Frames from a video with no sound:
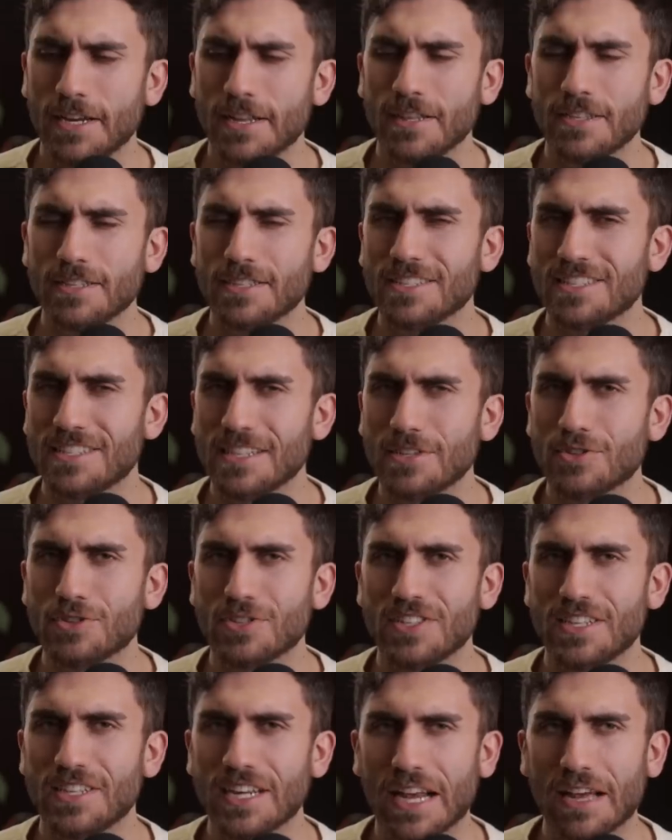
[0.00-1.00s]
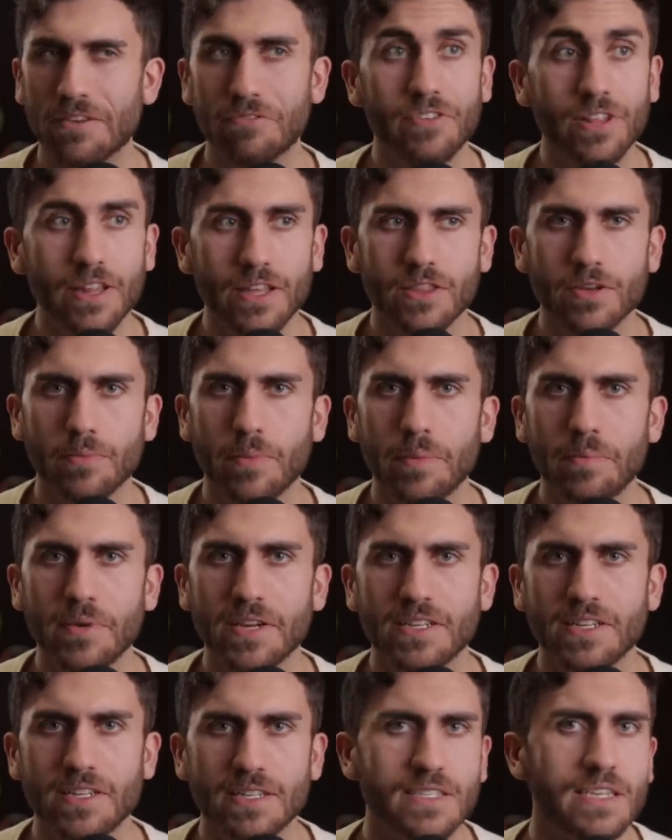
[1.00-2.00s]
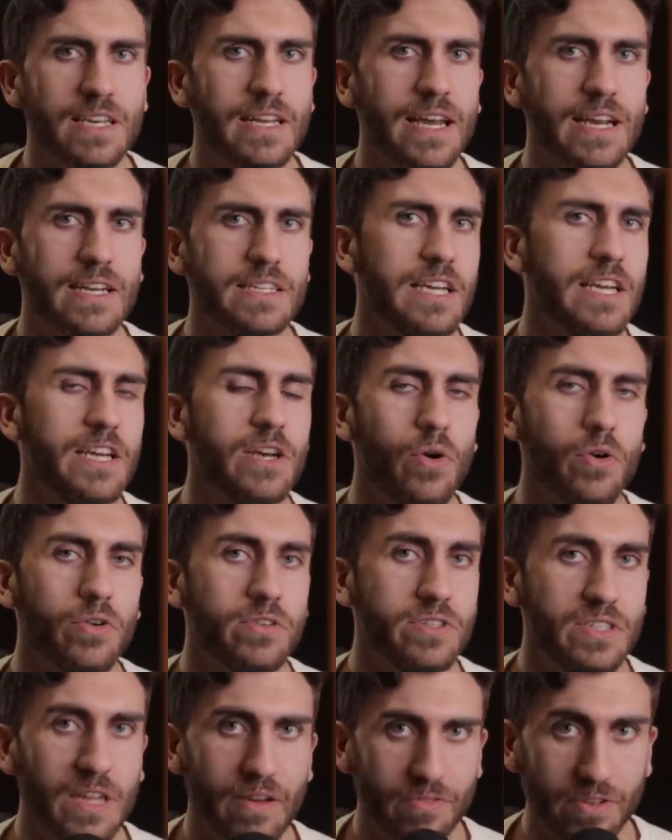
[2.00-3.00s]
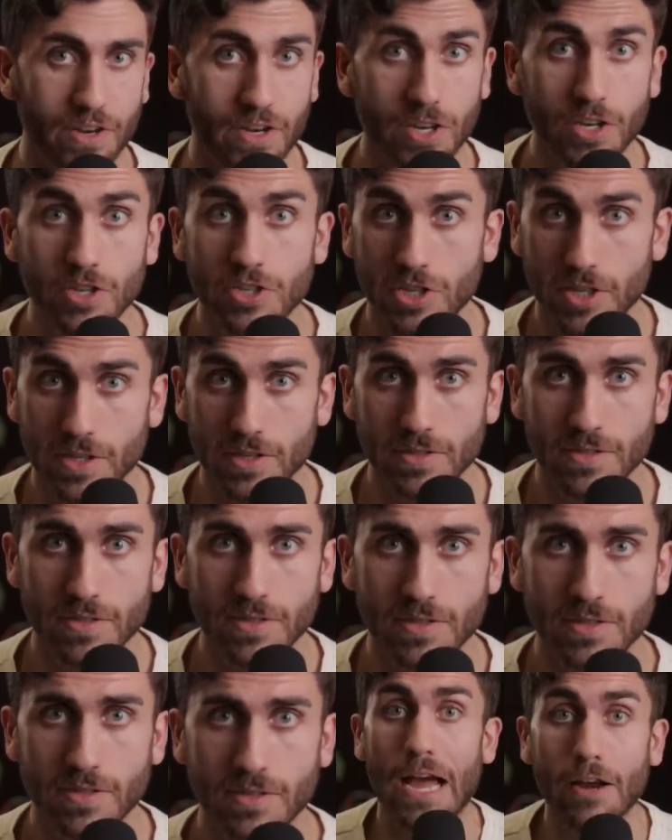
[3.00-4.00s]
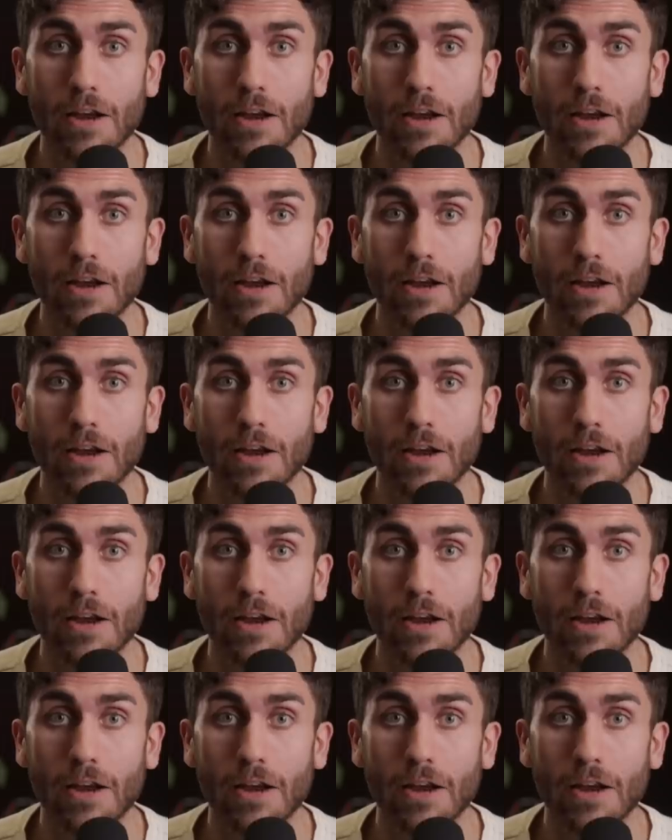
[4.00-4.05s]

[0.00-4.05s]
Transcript: Huh, this is interesting. I feel like there might be a disconnect in our definitions.